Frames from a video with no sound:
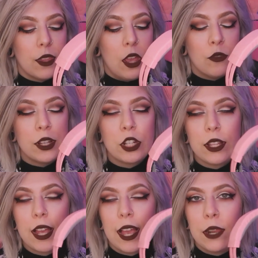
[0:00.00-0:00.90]

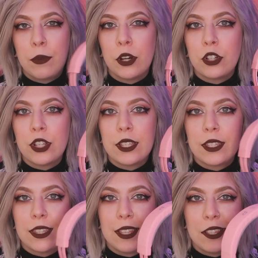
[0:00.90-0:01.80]
Originally I had
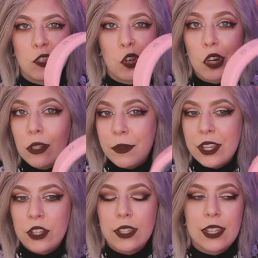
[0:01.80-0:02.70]
purchased these Turtle
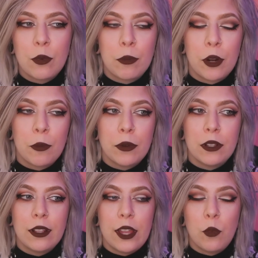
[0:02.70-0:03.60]
Beaches that were
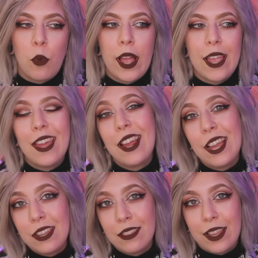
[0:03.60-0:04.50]
purple and white, and
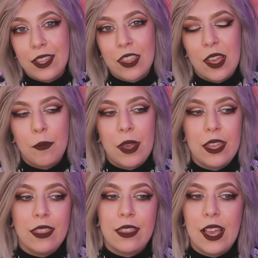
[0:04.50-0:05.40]
I didn't like them.
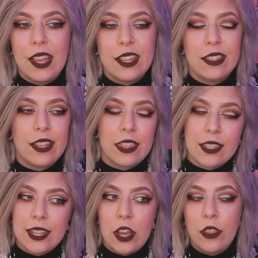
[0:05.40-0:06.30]
I didn't like
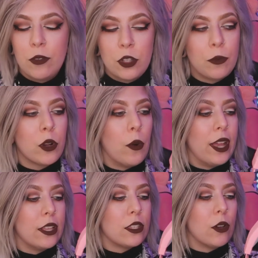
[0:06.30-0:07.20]
the sound. They were super
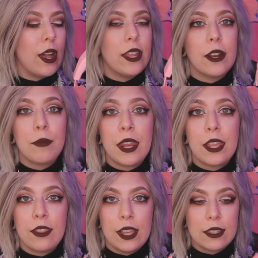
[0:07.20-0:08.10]
quiet, so I ended up
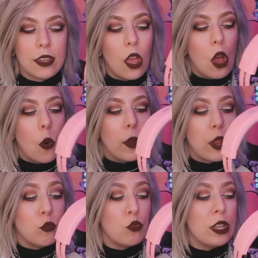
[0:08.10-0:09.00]
getting these. What
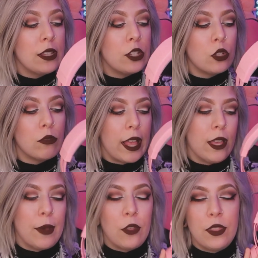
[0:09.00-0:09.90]
I really do like
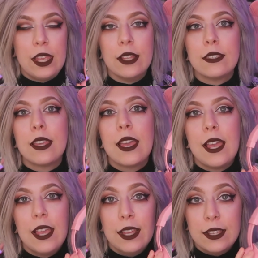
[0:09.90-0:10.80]
about these
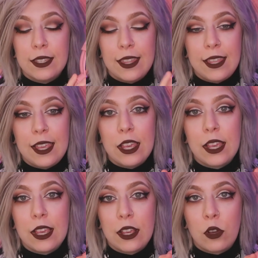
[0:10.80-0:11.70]
is
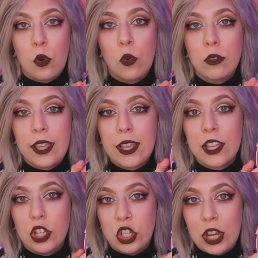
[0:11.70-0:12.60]
the cooling
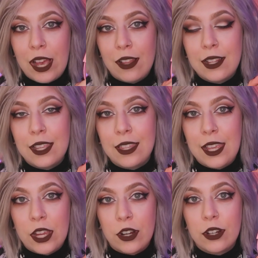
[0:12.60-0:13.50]
gel in
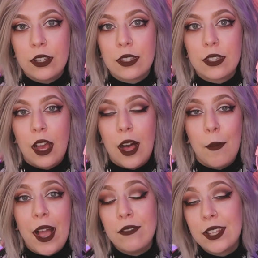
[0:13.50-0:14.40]
the ears.
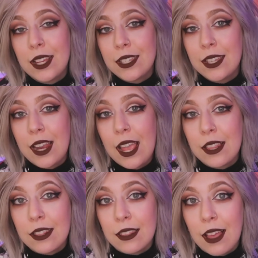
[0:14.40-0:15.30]
I've tested a
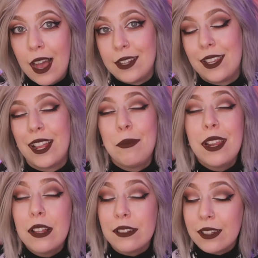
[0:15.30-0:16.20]
lot, and I
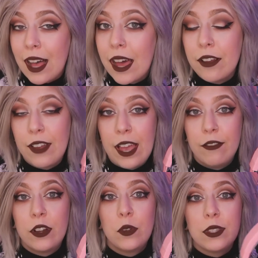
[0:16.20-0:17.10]
mean a lot, of
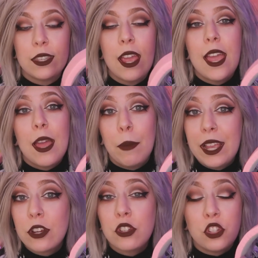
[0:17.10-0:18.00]
headphones.
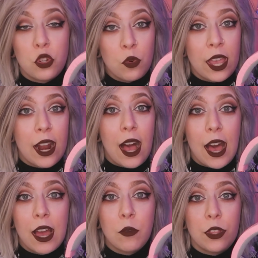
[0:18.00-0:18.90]
My ears do get
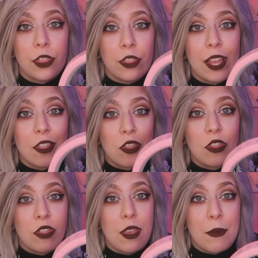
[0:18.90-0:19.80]
hot with like
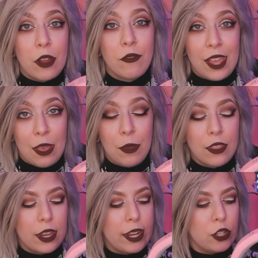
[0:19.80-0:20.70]
the amount of
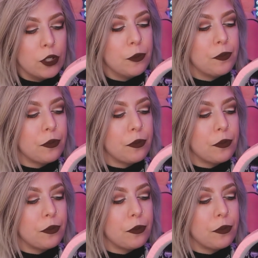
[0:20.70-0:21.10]
gaming that I do.